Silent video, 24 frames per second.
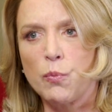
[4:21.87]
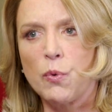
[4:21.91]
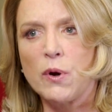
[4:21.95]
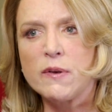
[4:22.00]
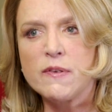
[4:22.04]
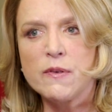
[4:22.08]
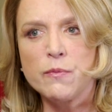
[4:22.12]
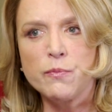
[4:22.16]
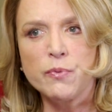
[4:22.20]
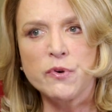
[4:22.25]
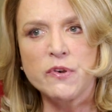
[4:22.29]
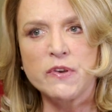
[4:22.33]

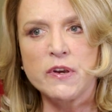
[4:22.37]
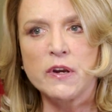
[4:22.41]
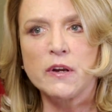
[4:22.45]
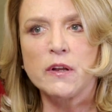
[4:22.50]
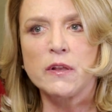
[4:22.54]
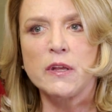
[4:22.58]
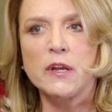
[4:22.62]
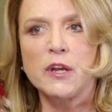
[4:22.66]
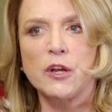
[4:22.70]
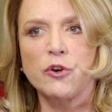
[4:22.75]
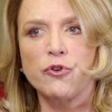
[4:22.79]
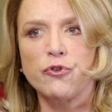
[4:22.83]
Wasn't
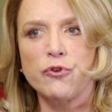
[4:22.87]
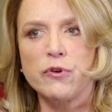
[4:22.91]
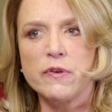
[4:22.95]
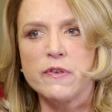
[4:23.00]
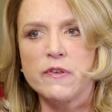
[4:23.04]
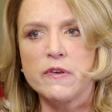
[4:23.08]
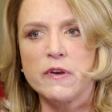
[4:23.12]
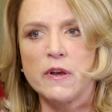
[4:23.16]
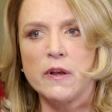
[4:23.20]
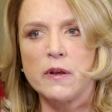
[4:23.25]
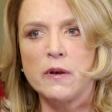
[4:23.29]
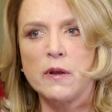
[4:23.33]
particularly
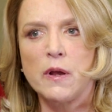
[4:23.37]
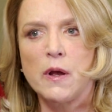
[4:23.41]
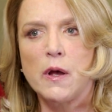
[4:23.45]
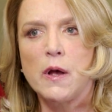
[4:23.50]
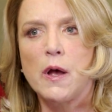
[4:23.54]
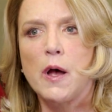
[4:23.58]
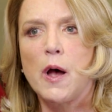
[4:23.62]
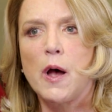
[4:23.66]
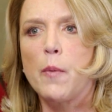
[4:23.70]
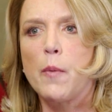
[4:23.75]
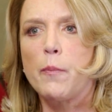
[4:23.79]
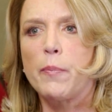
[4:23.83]
interested,
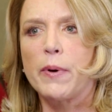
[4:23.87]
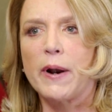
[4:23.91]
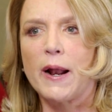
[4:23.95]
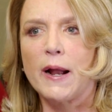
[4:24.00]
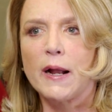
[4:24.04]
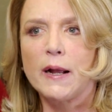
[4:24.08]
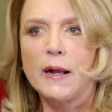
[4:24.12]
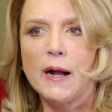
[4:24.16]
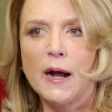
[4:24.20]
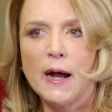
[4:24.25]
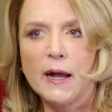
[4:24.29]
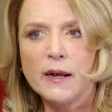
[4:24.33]
but
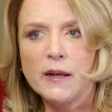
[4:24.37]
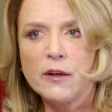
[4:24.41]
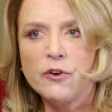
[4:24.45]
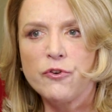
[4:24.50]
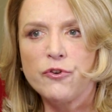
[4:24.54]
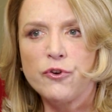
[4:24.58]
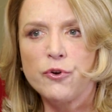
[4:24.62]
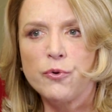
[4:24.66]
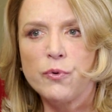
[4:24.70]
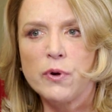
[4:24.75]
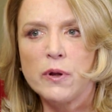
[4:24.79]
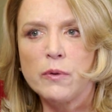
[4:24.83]
I got
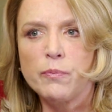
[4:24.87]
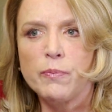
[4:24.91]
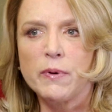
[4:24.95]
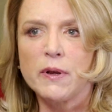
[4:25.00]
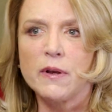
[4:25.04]
into it